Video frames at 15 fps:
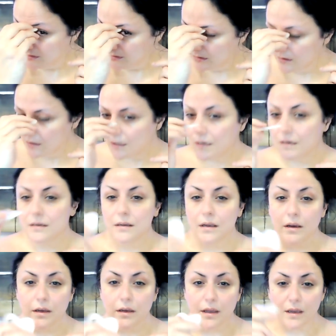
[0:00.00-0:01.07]
Ah,
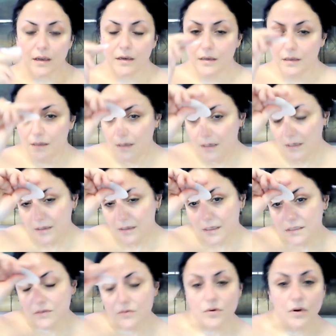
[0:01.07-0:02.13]
okay,
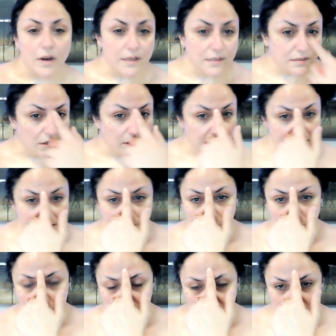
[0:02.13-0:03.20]
that's right. So this
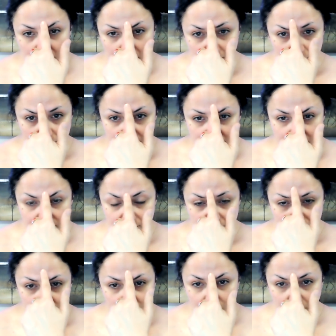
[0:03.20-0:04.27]
point here is
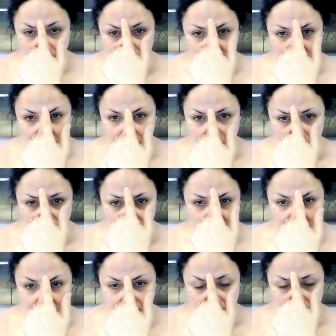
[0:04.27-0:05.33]
probably the
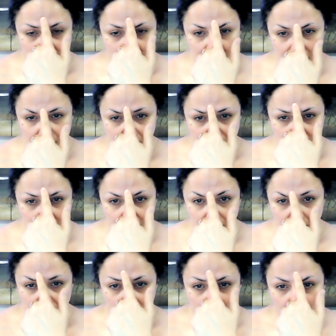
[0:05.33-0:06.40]
most
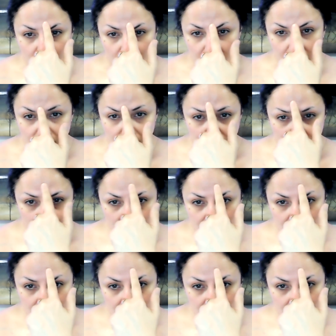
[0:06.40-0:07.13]
important